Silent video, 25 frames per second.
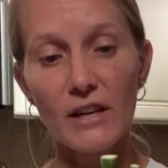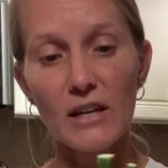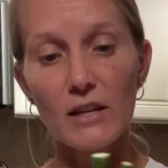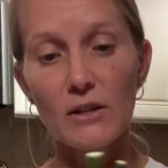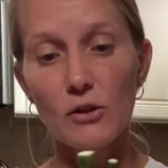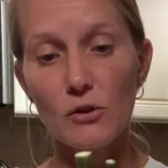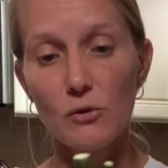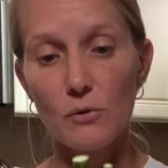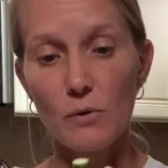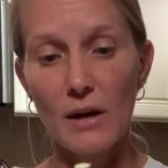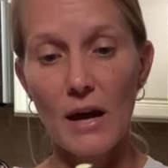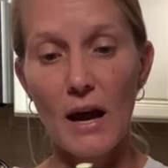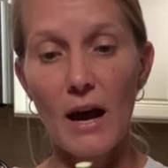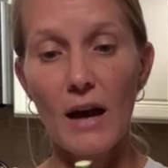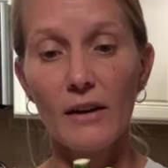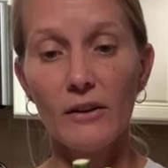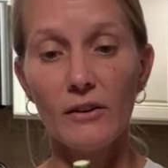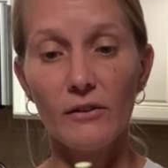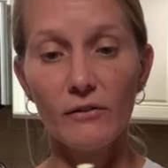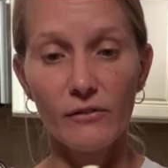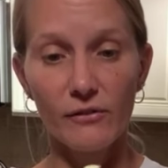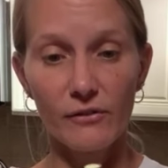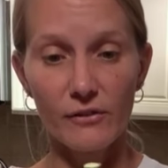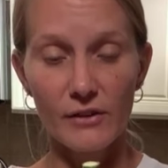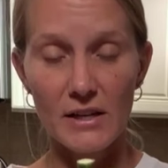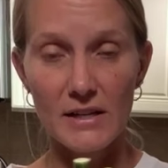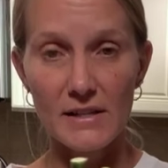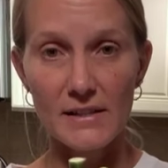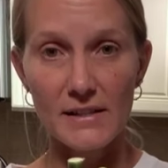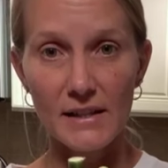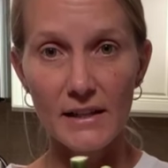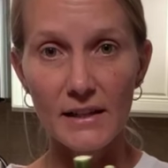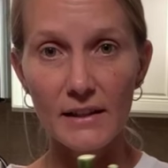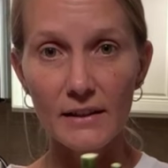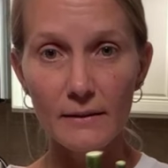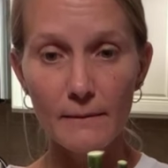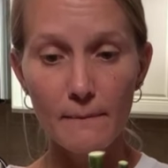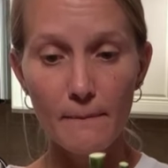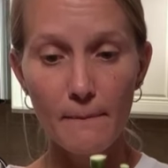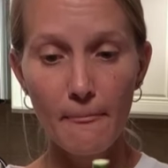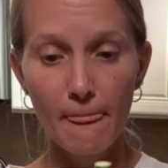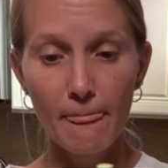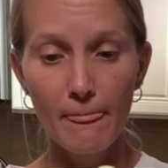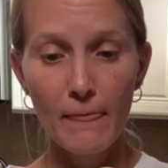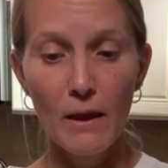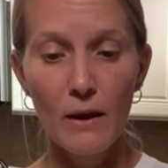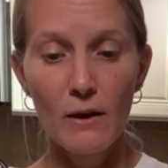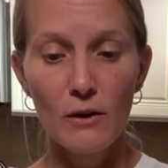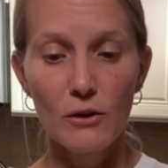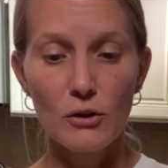it, you can freeze it.
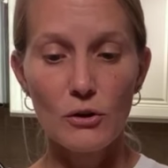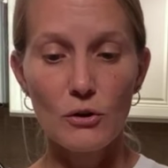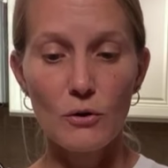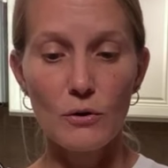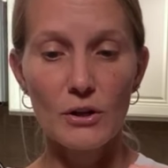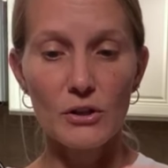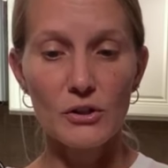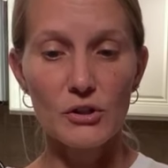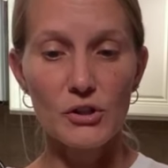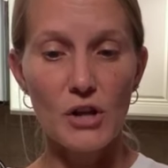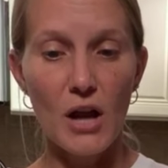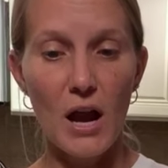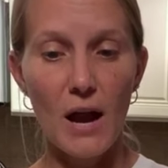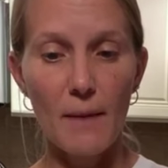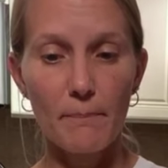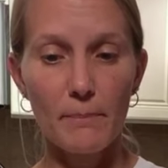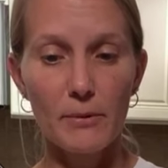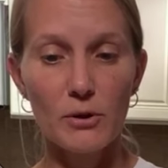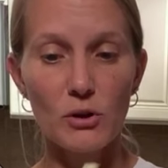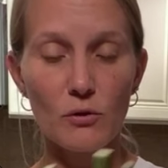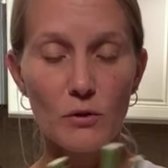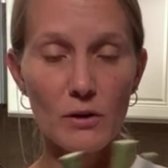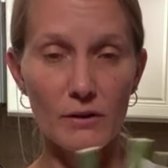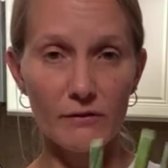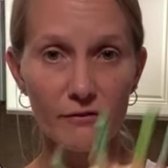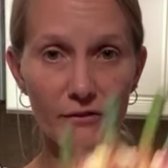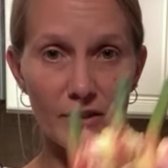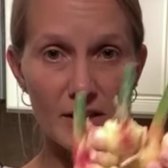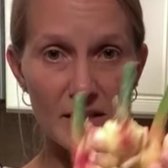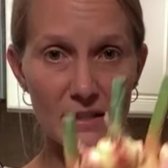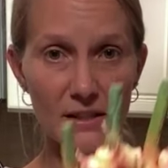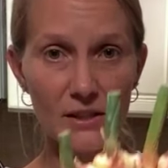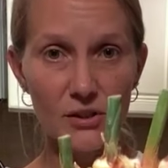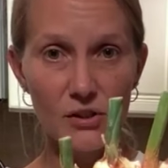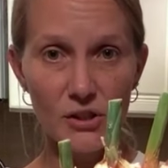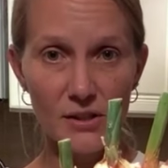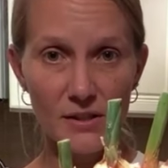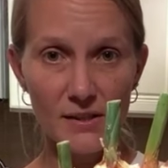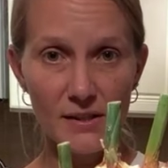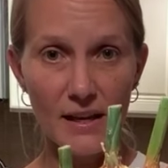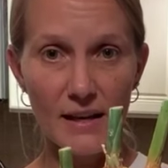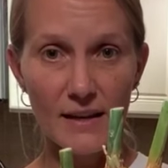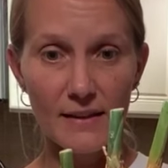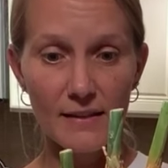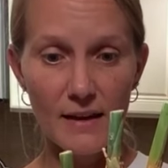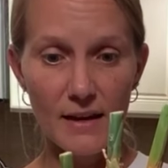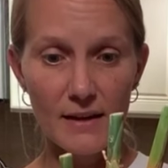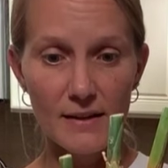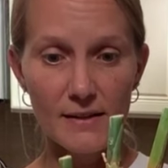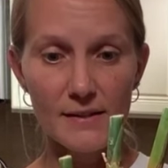You can chop, you can freeze it just
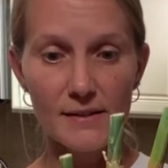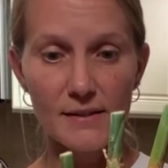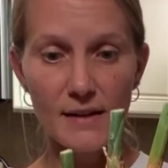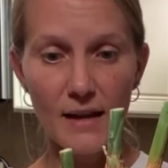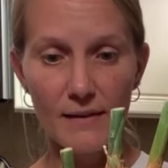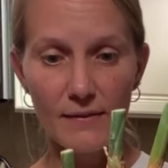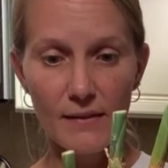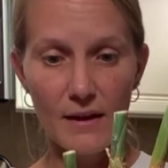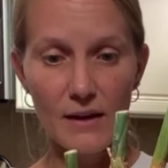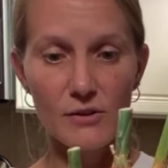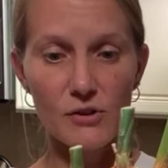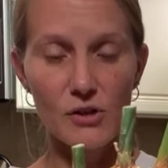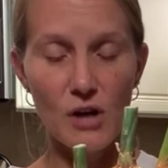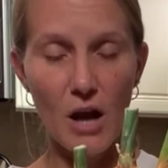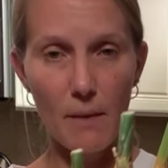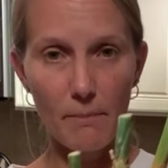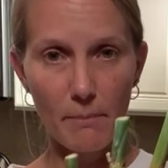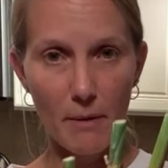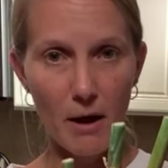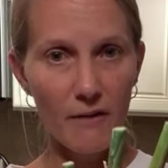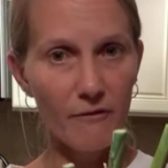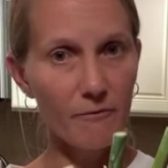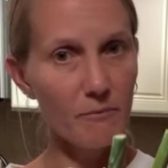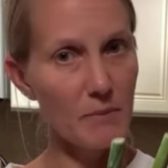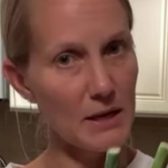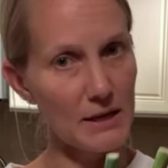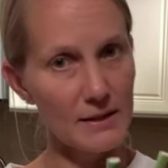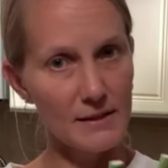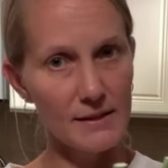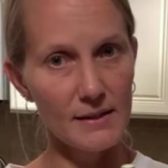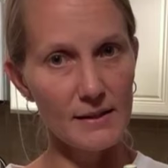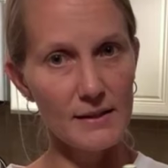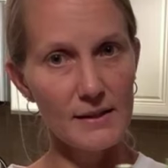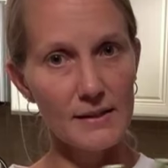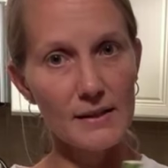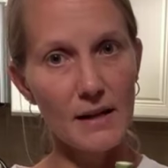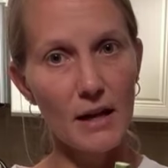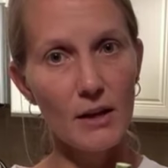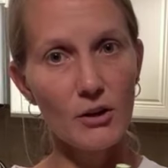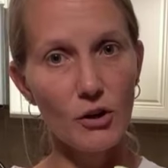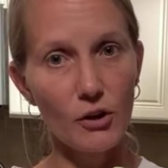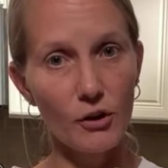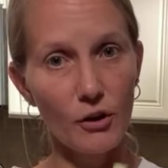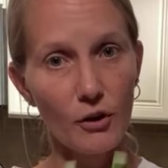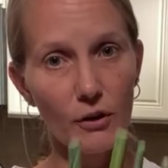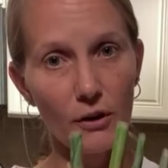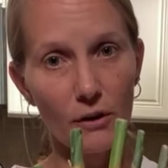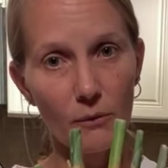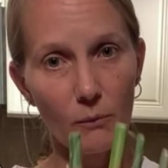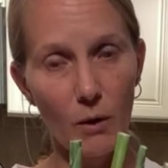like this and then chop off pieces and you're
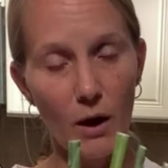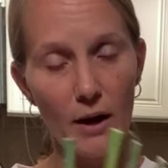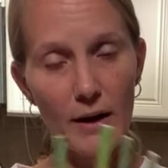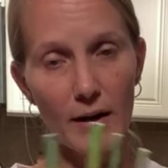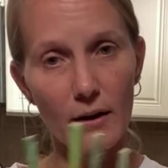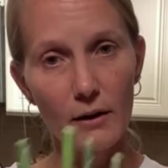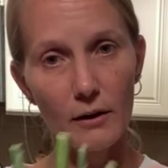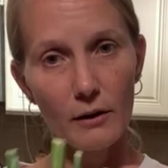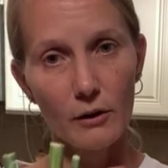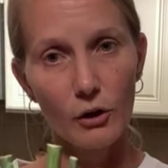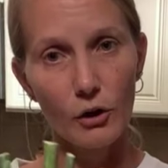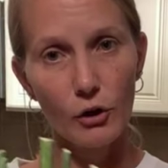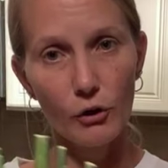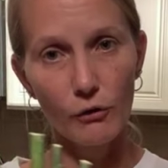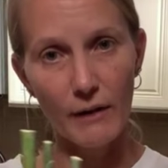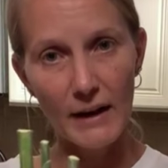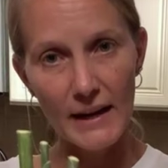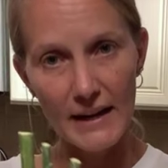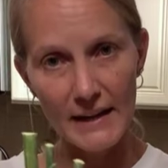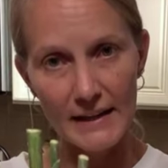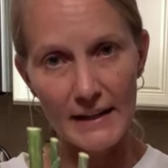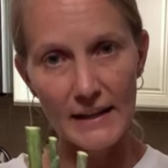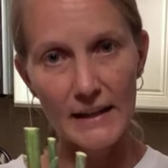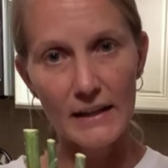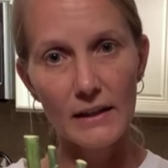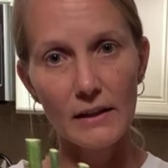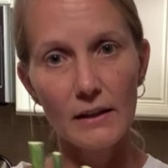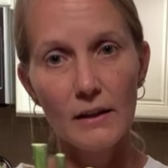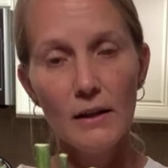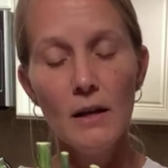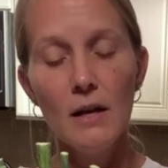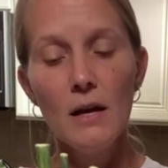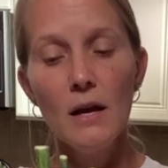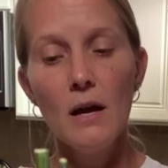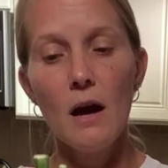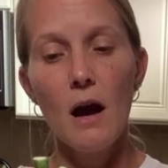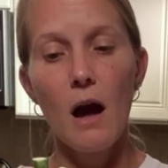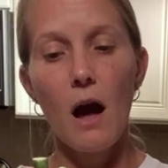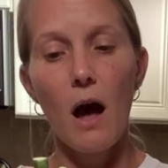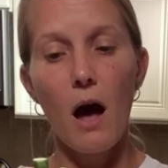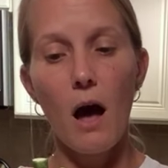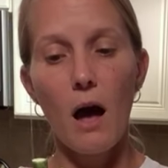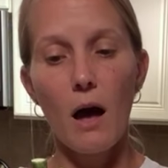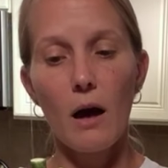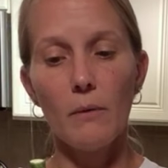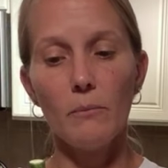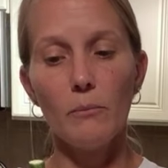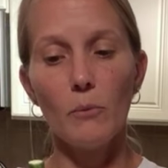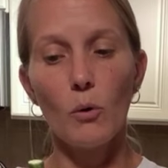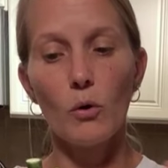gonna wanna grate it
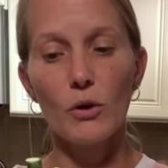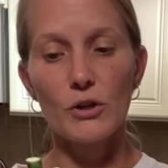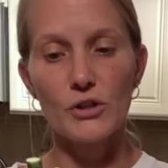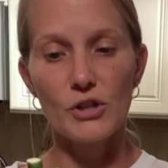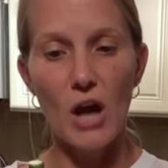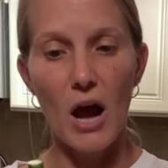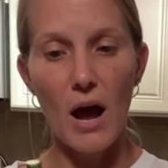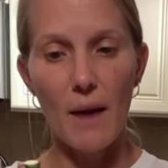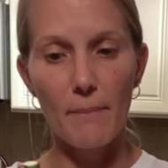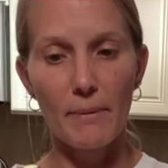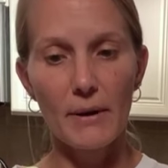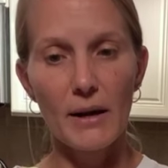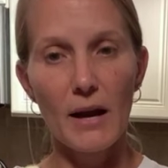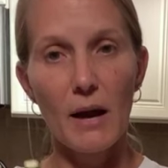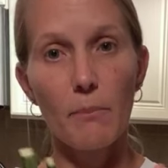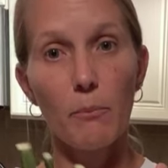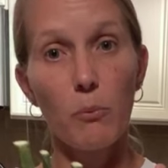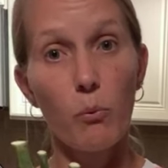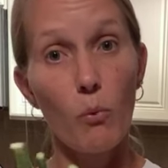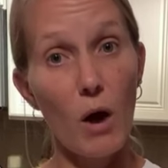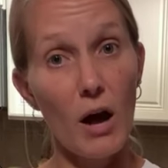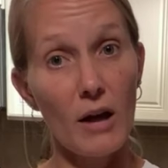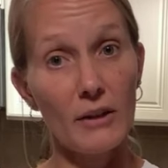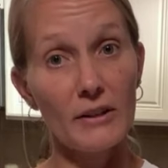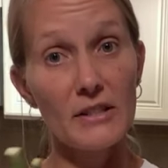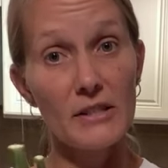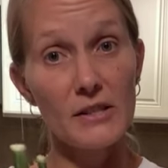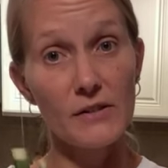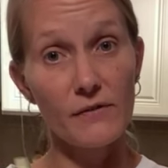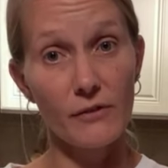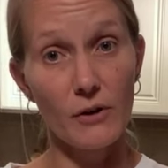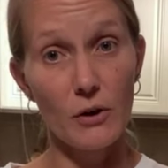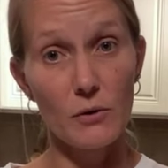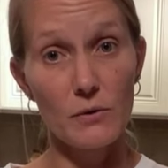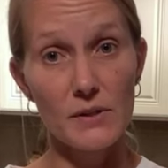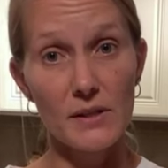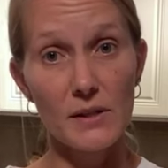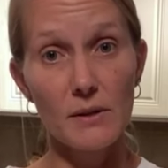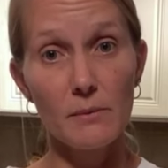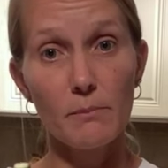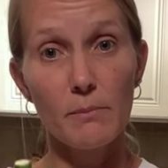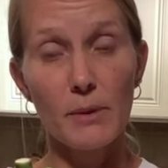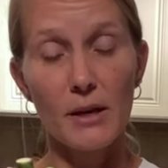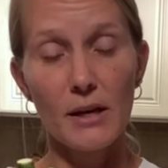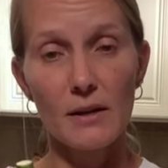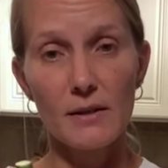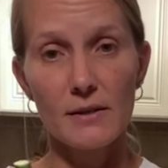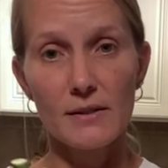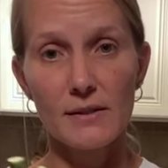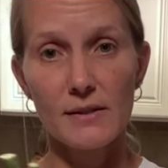um, or chop it up while it's frozen
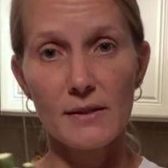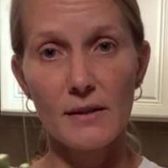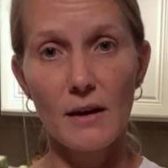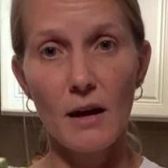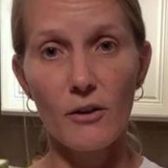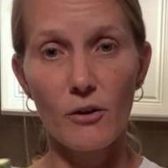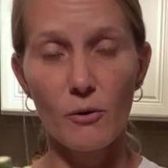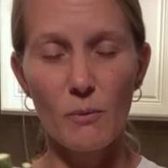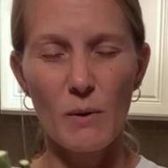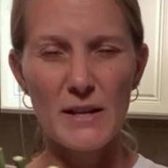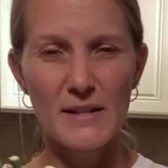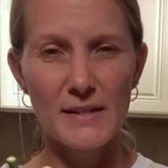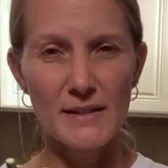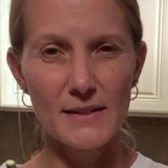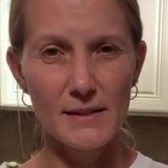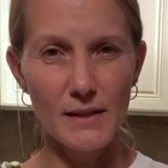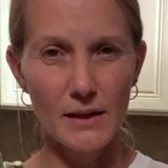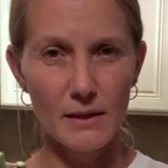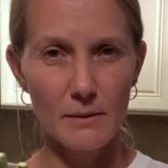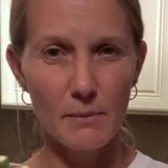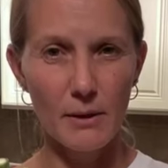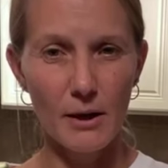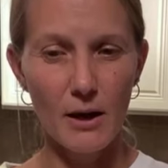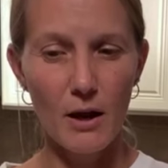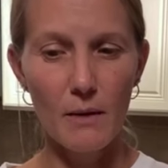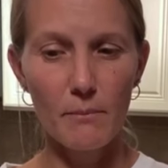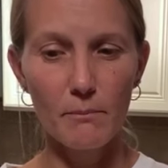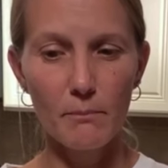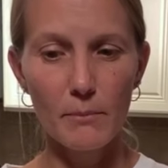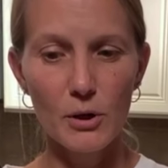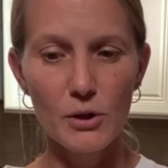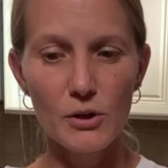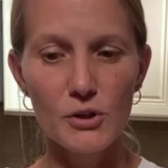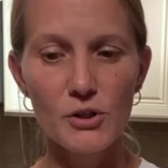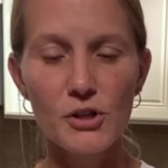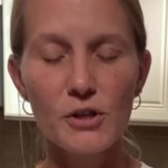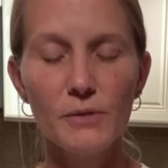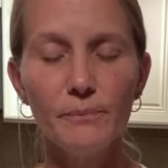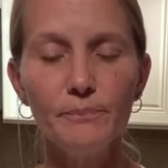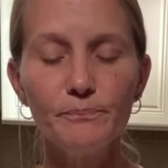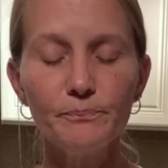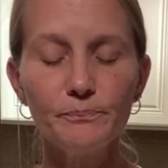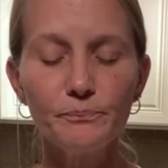because otherwise it's gonna become mush.